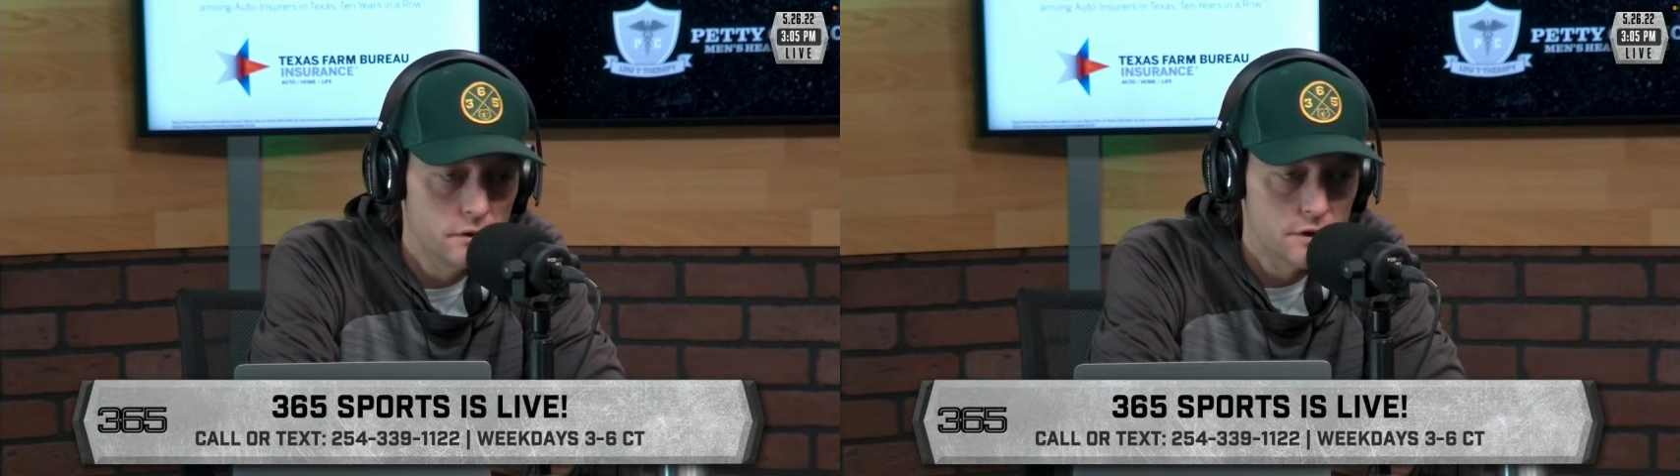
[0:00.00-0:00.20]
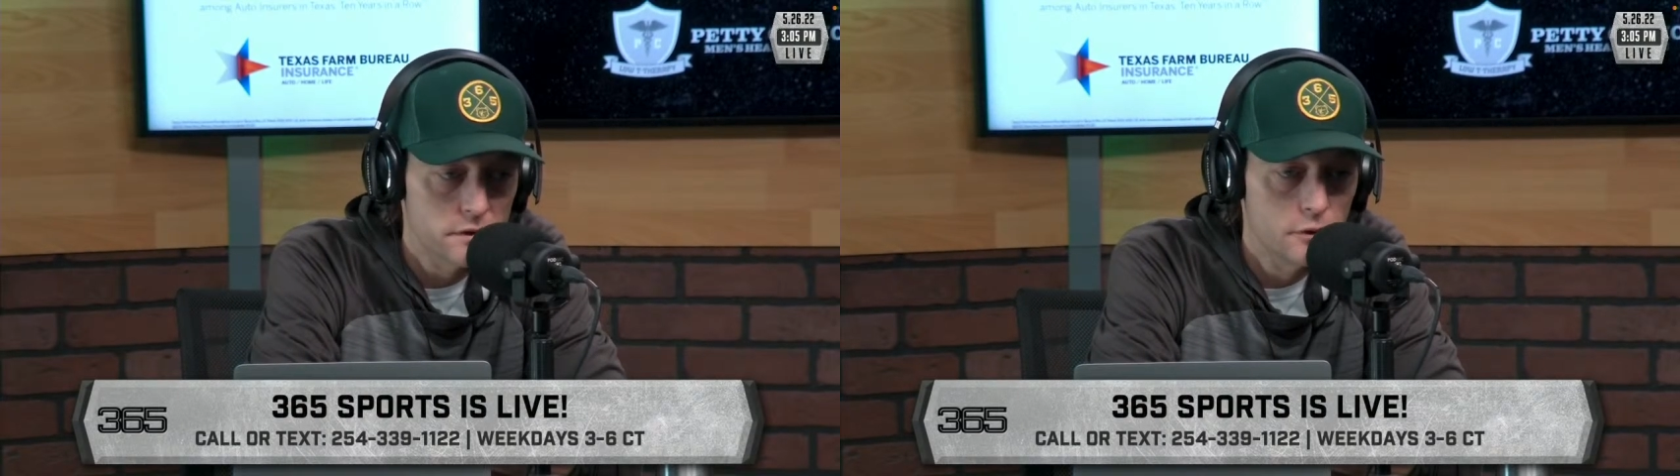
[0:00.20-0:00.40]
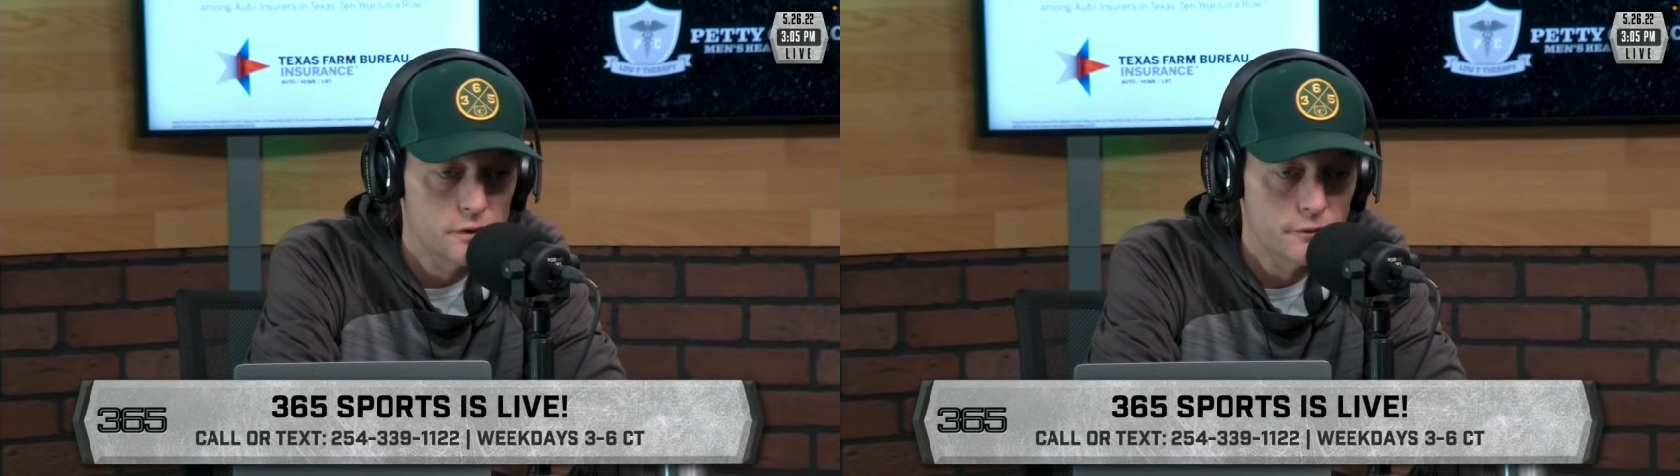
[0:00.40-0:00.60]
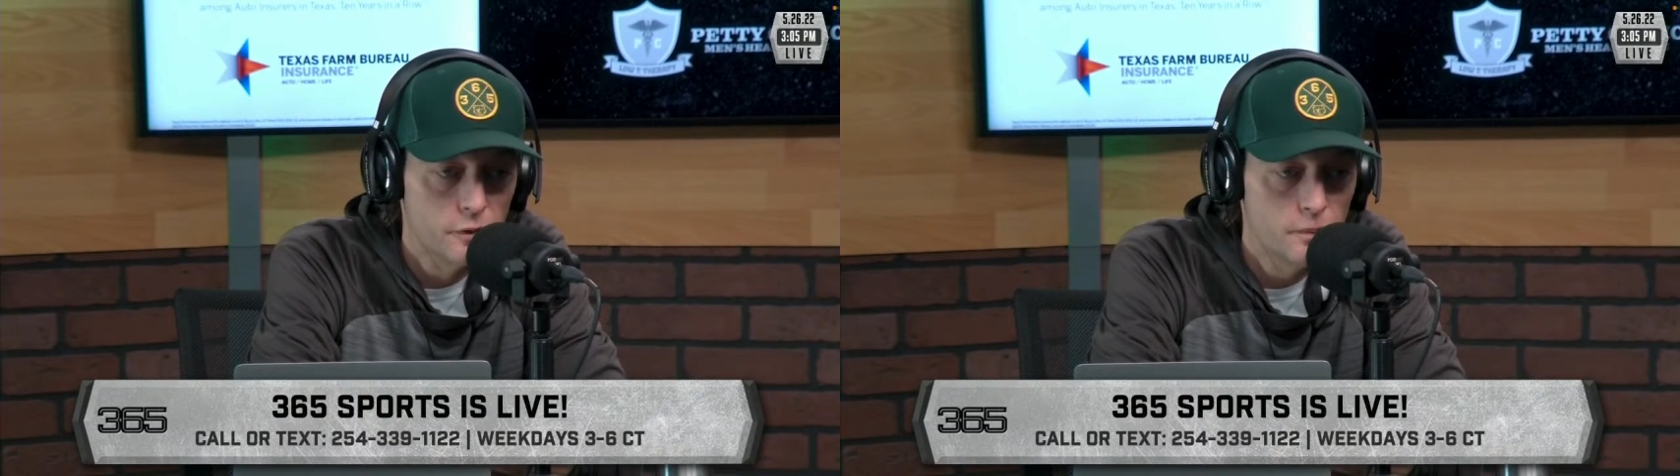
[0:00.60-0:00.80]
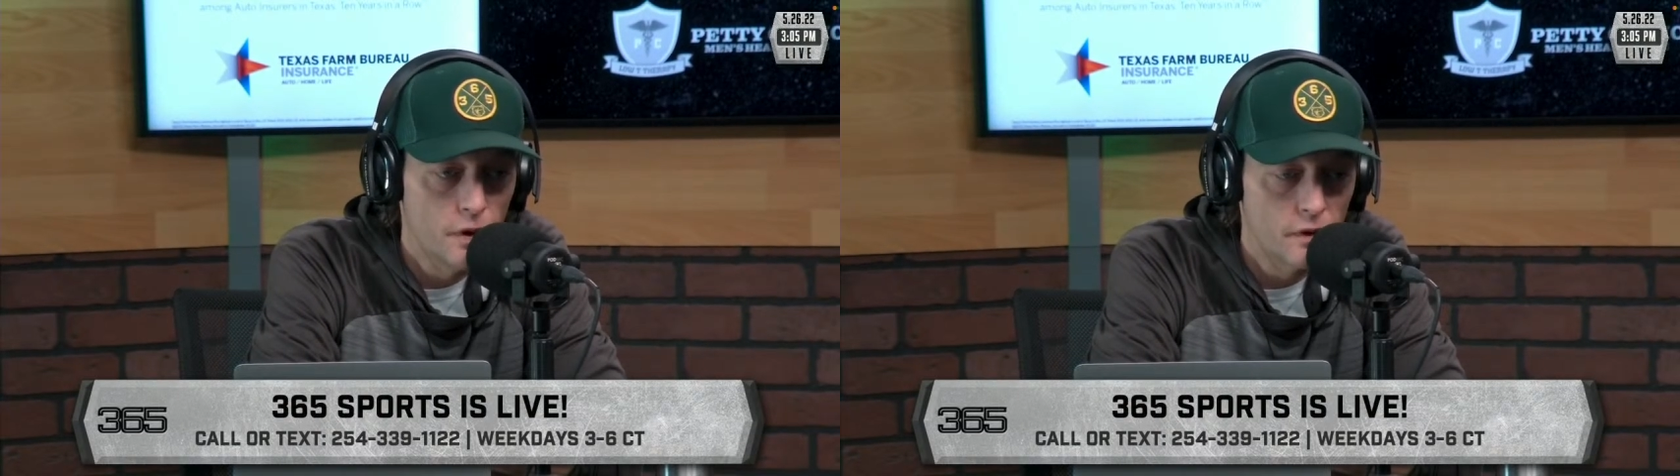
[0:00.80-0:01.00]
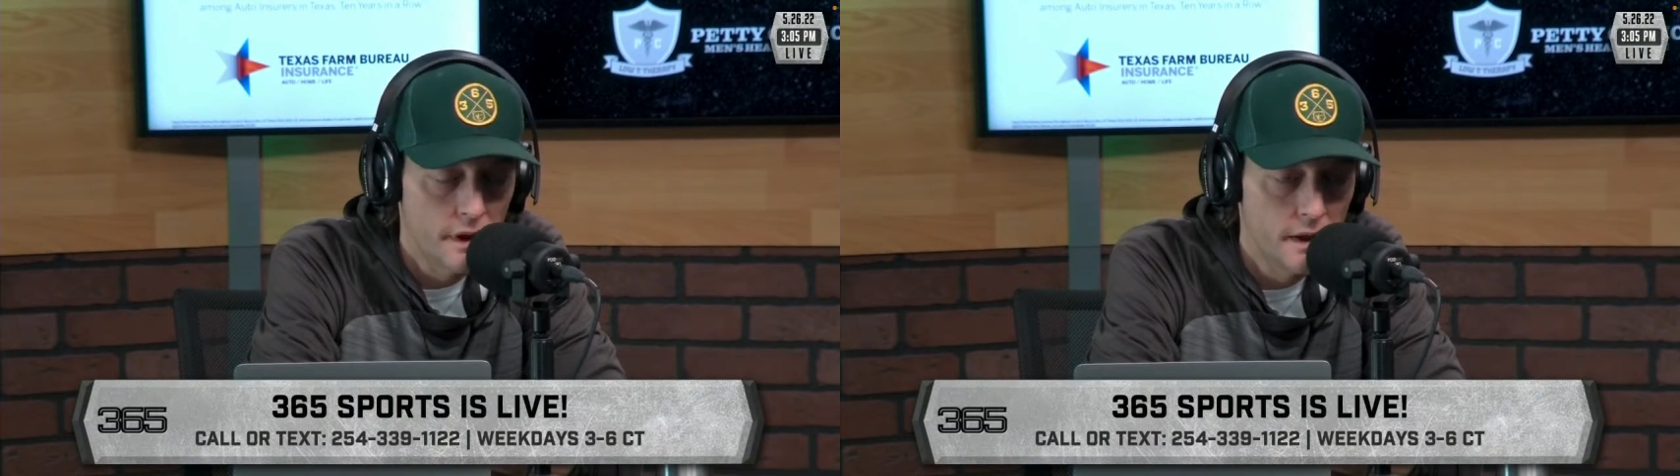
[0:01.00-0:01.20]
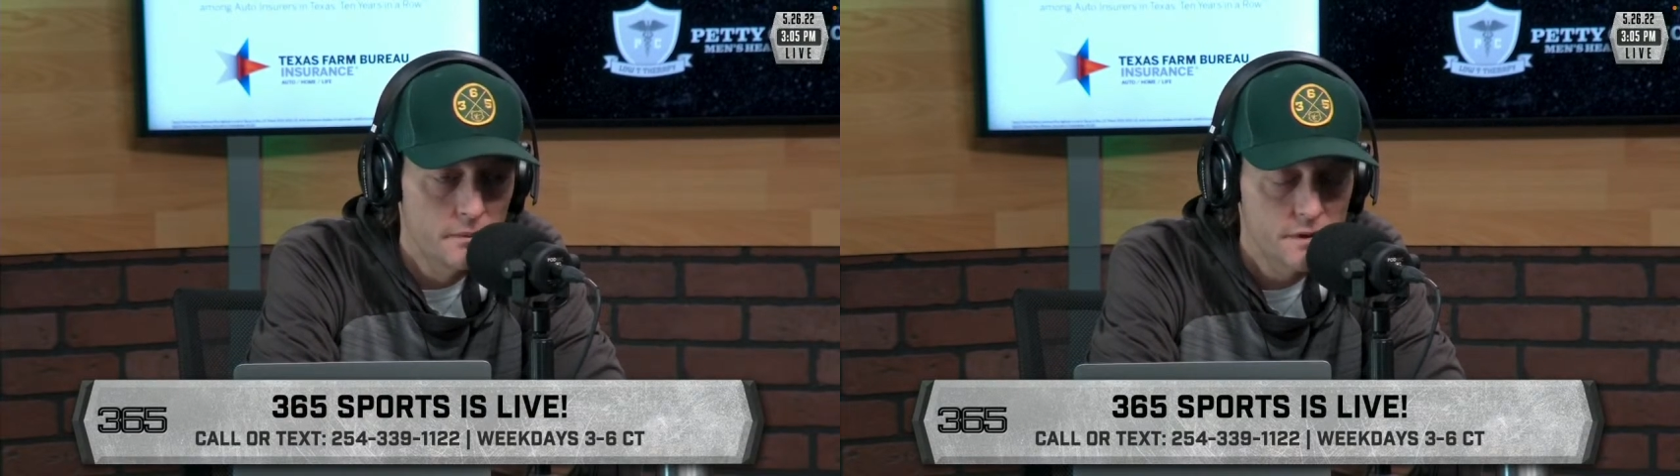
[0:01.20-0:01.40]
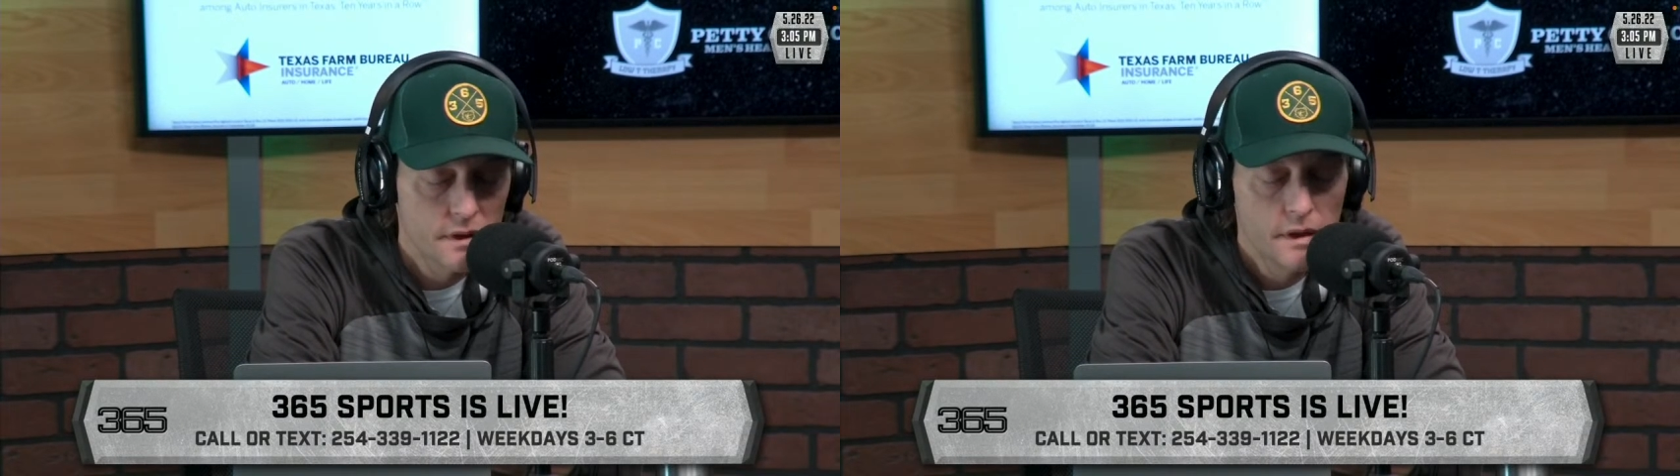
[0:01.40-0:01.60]
just losing football
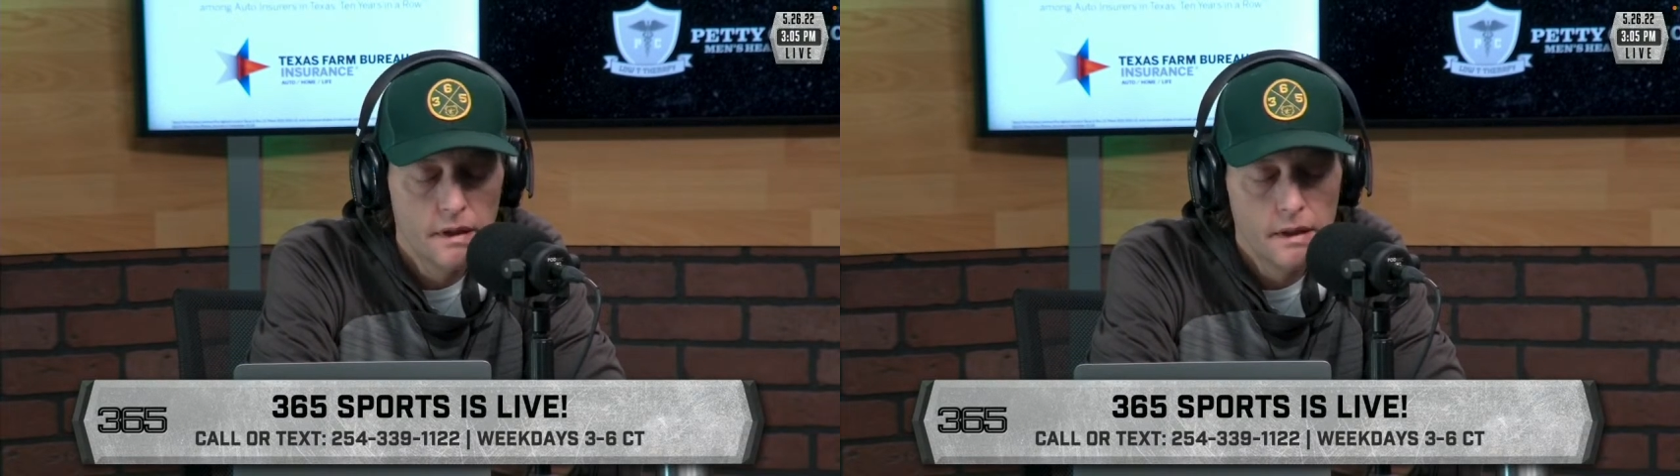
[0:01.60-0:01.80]
games,